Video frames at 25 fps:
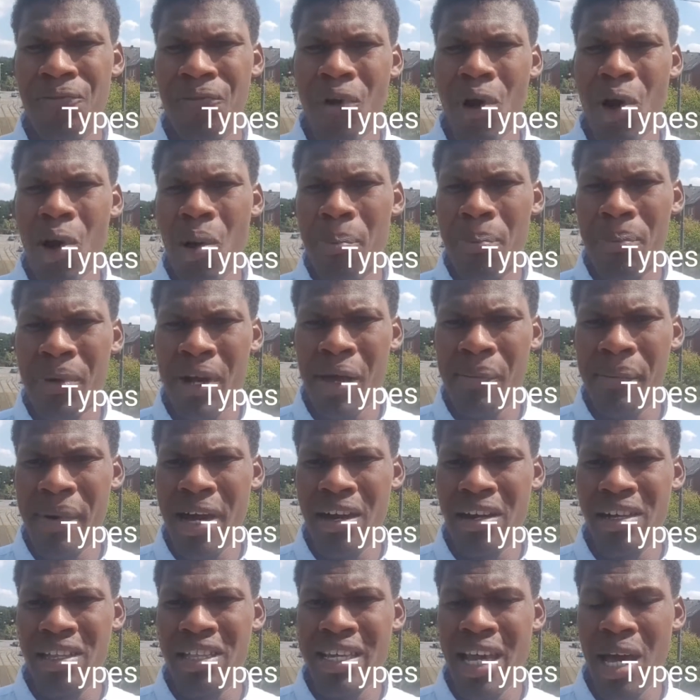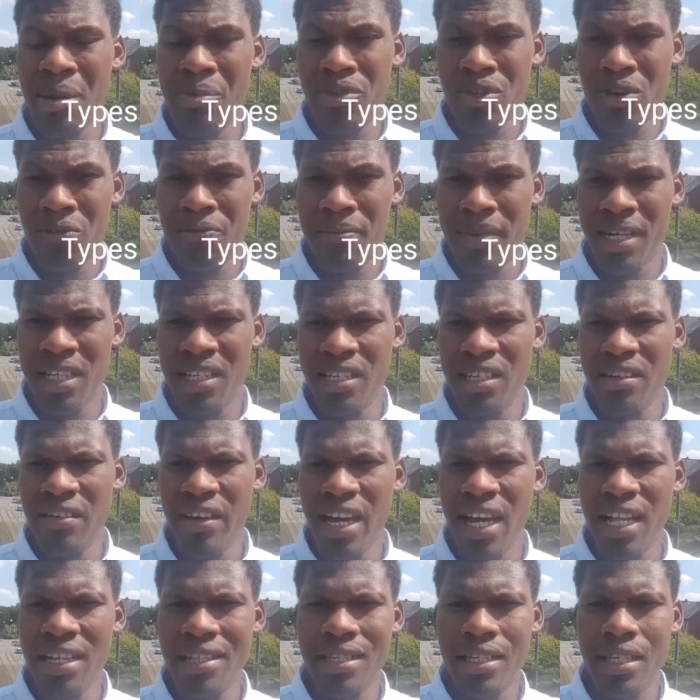4 primary types of
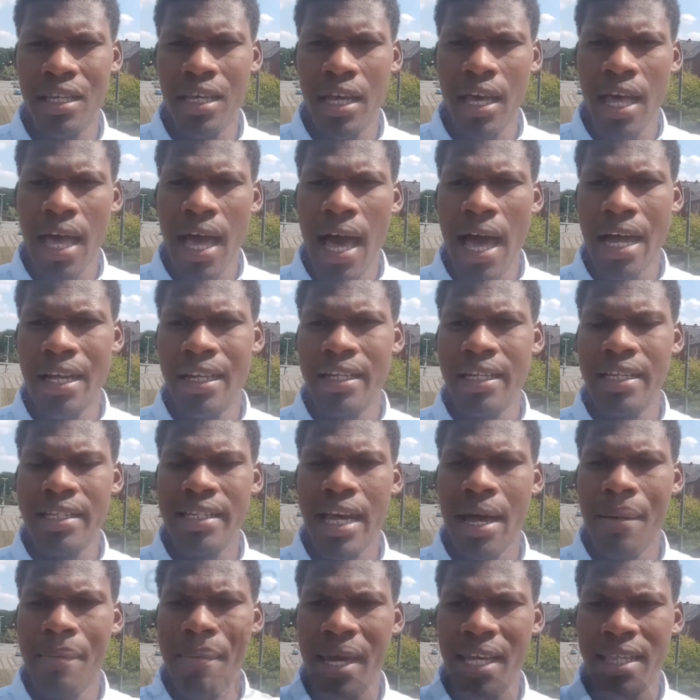materials, and these are